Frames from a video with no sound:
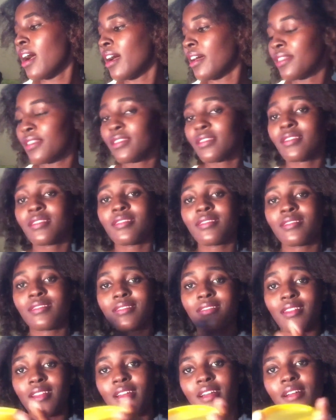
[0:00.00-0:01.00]
and this
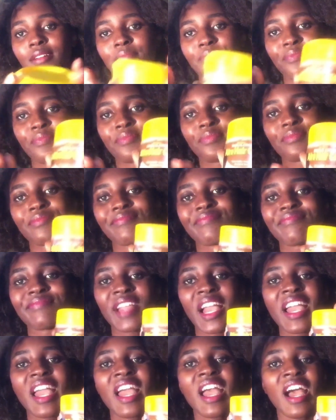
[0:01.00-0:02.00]
is
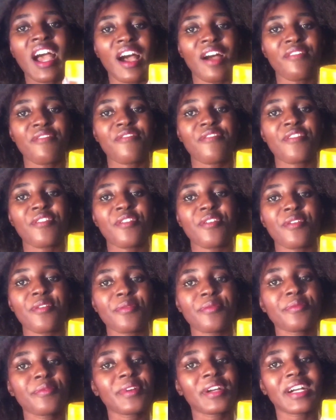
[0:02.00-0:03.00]

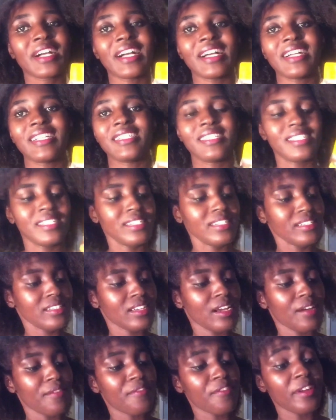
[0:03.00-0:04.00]
Afro
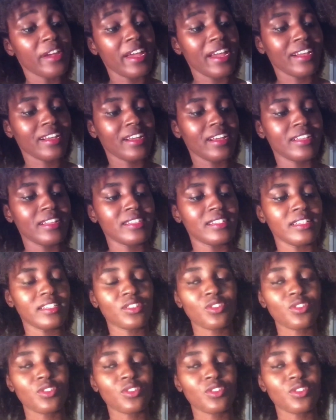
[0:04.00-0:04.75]
Hair Candy.